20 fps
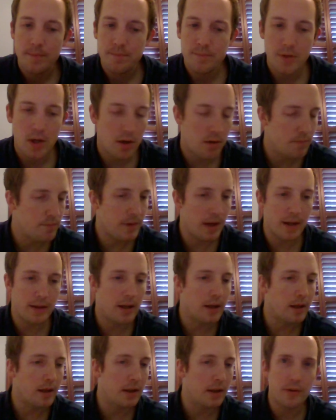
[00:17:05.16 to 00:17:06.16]
No,
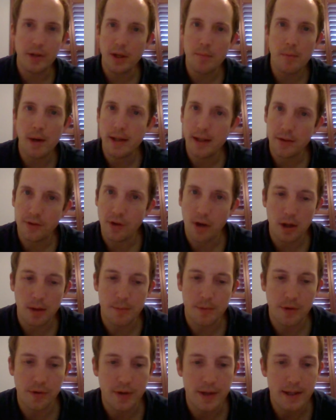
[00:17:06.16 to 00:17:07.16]
not in the same way that
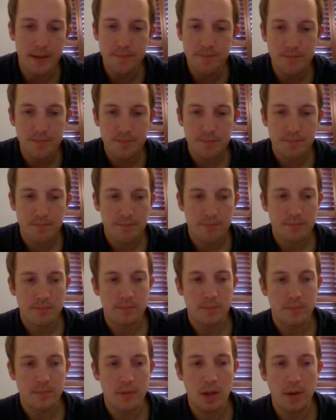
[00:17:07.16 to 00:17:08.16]
Solomon's did.
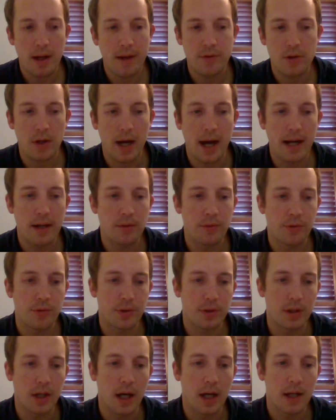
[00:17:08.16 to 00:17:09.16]
Not after idols
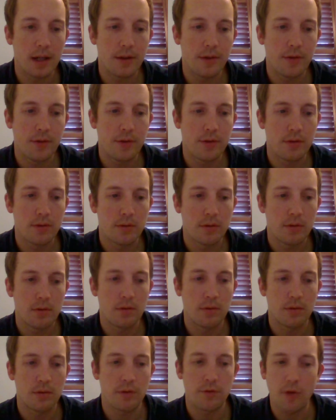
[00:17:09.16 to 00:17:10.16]
or gods
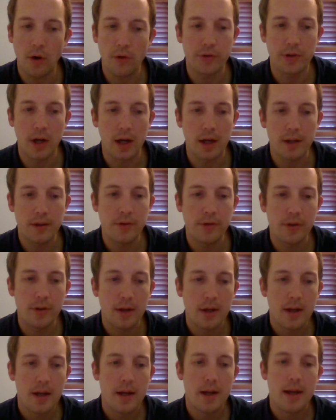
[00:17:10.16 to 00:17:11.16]
or false gods.
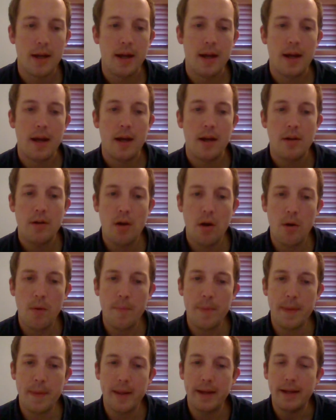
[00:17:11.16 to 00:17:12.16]

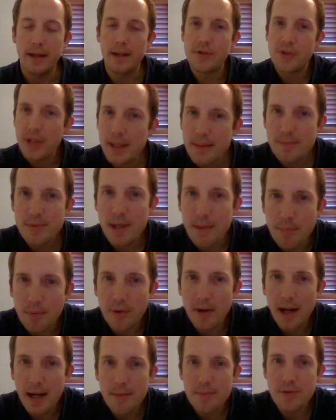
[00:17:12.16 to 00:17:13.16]
No, it seems that
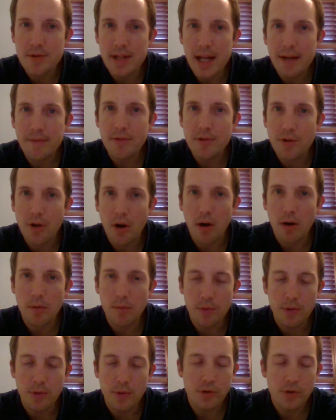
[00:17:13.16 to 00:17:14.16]
perhaps David's heart
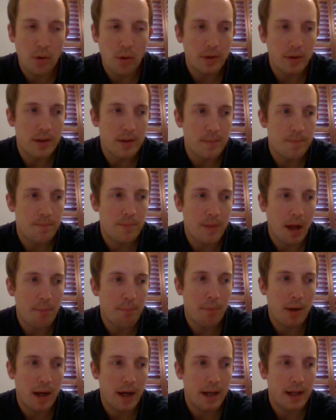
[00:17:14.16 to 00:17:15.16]
was stolen
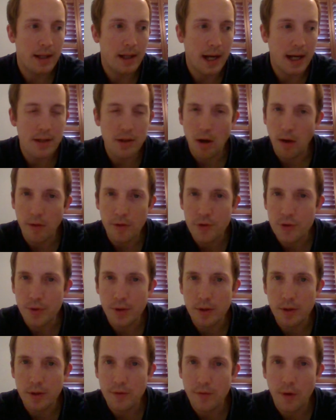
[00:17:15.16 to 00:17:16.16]
not by
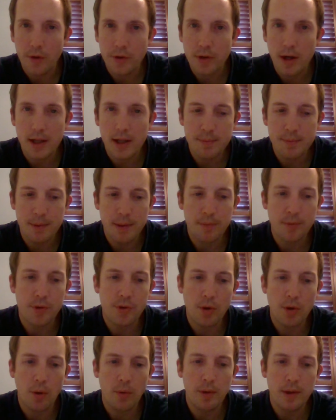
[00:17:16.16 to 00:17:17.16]
idolatry or false gods, but it
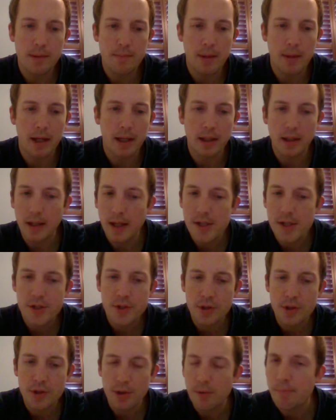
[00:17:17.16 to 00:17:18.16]
was stolen by
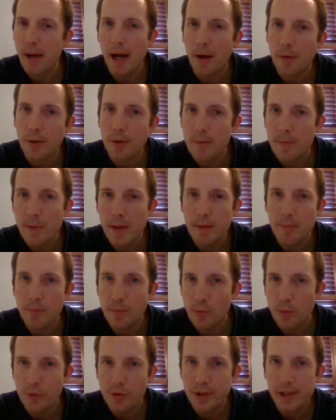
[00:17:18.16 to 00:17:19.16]
lust or power.
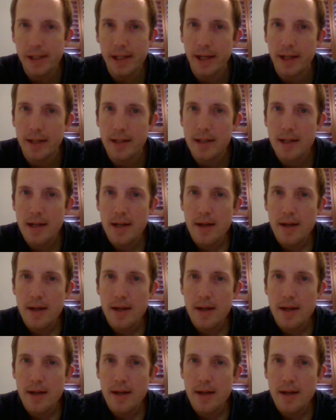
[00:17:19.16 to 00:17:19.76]
And we'll see that